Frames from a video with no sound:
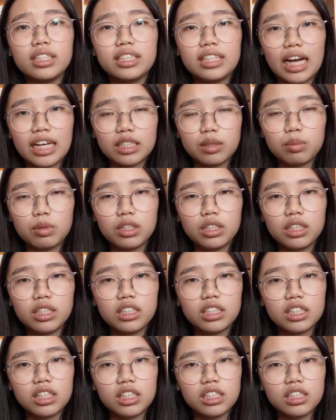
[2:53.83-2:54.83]
desperately
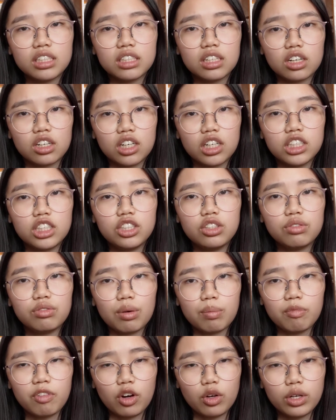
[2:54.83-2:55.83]
to discourage you
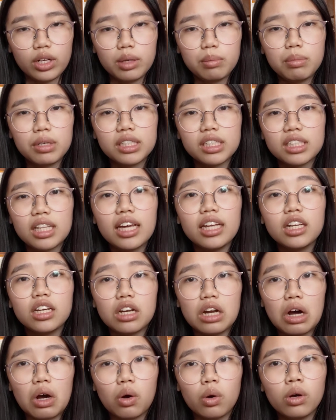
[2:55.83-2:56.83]
from voting because they
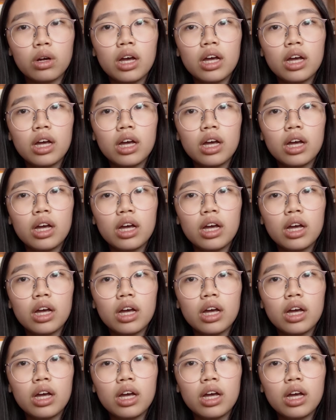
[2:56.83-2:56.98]
know